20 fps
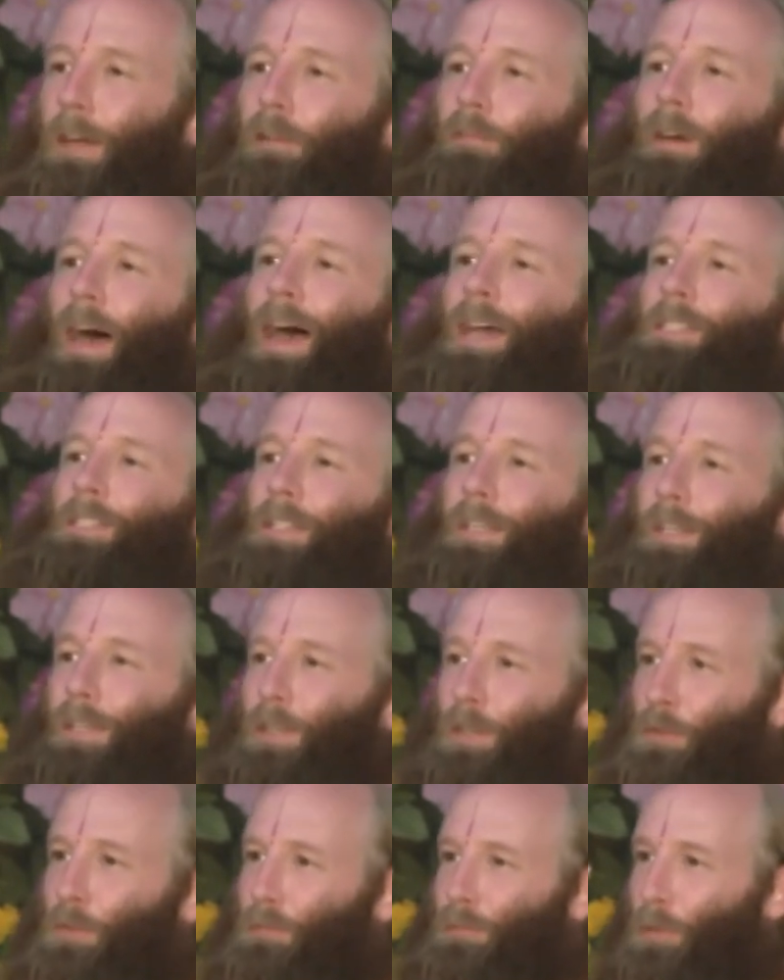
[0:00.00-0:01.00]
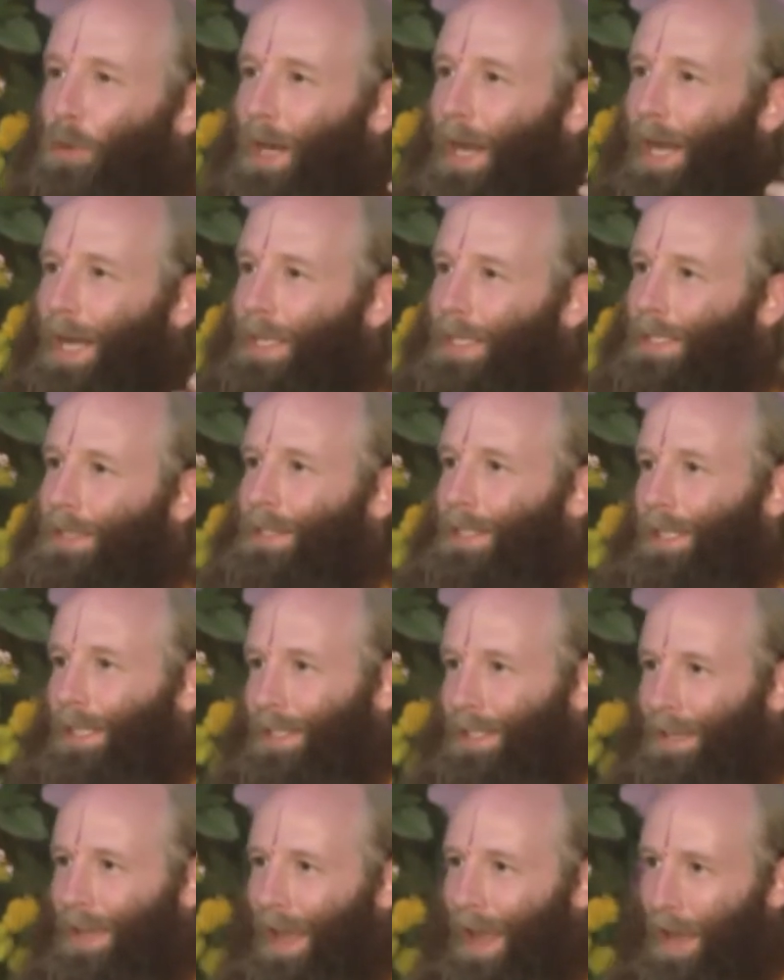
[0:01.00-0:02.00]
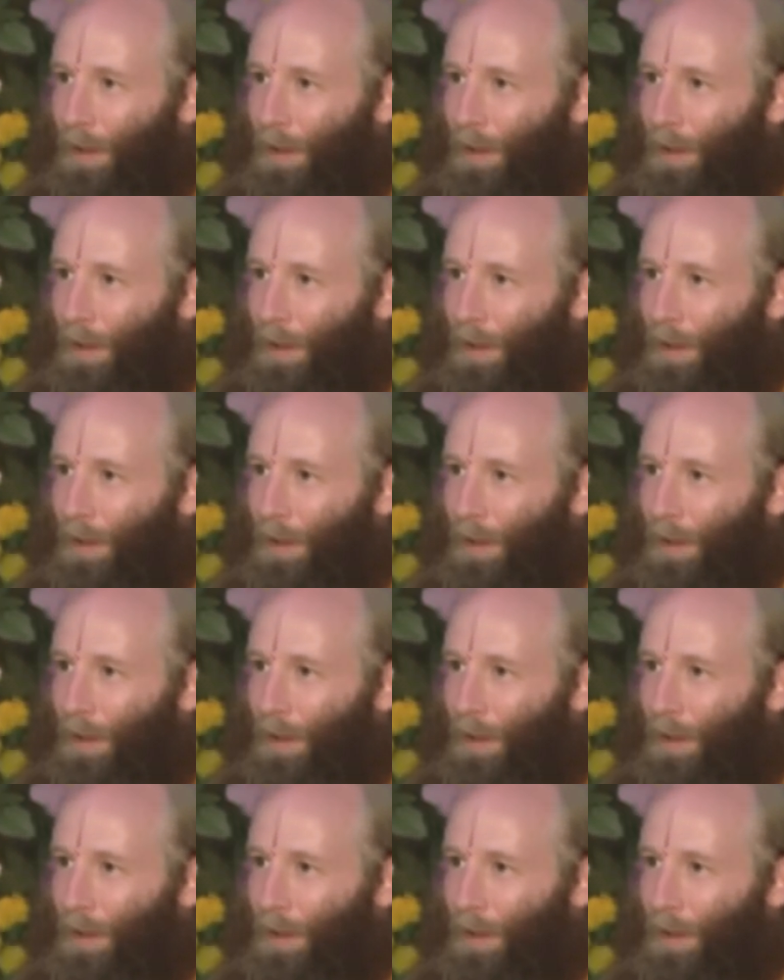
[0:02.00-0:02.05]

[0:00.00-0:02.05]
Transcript: of asking you for anything